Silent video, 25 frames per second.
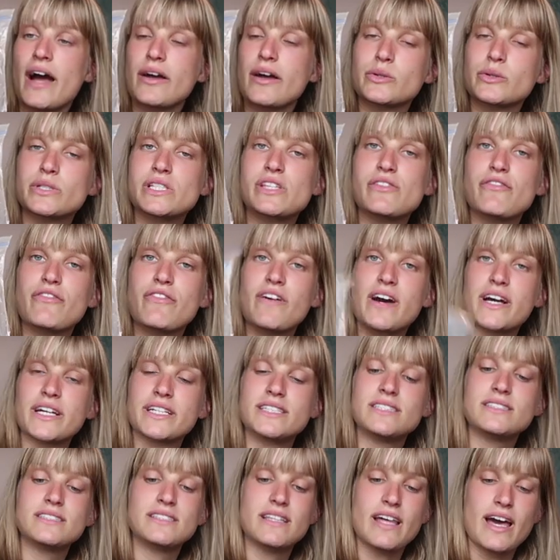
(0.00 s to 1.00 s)
always
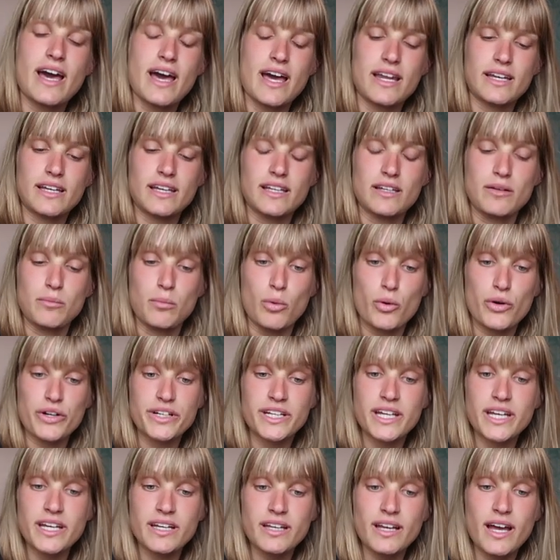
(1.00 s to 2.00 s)
find that in the
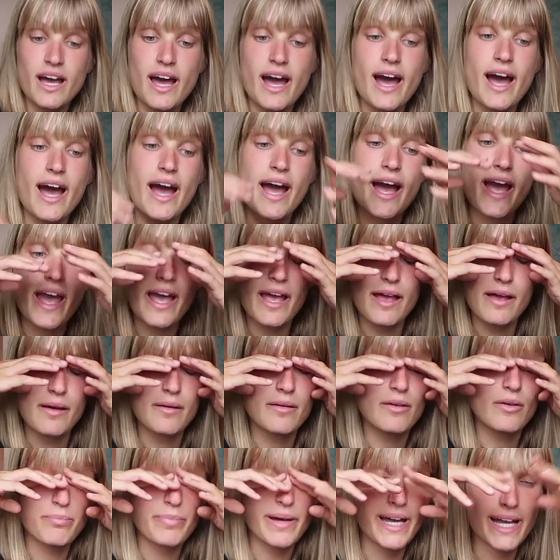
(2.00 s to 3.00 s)
morning
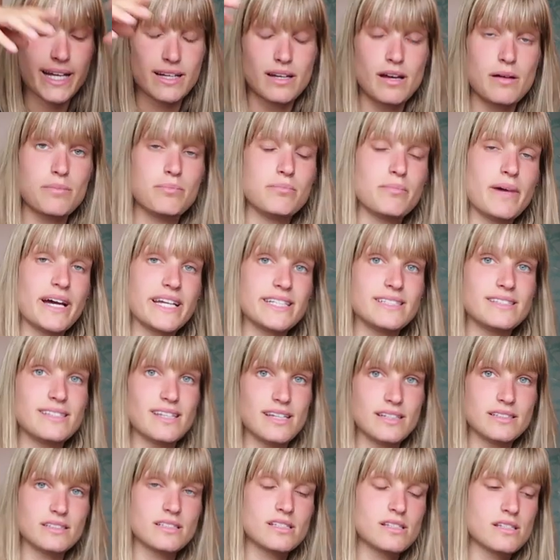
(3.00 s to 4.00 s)
I pack up my
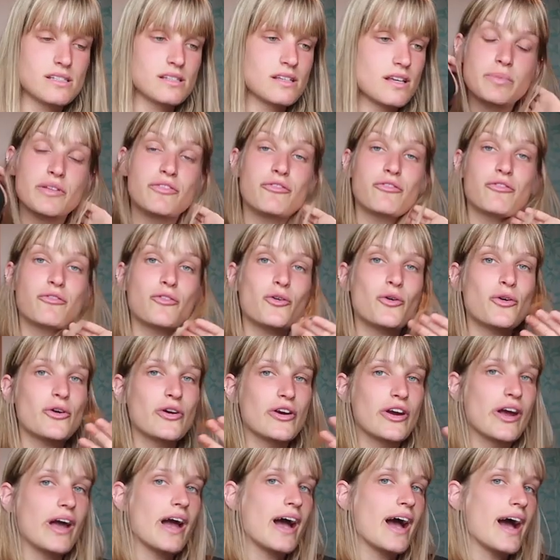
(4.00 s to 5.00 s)
tent
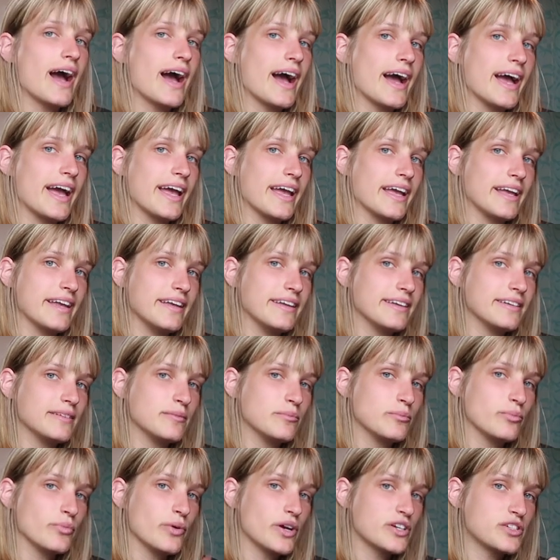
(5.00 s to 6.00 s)
before I
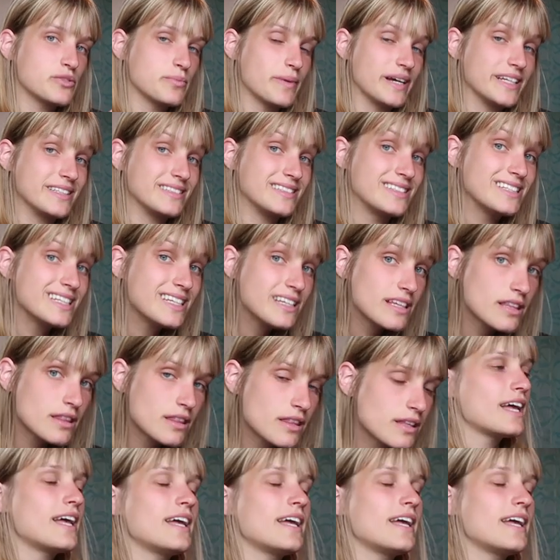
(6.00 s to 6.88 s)
brush my teeth,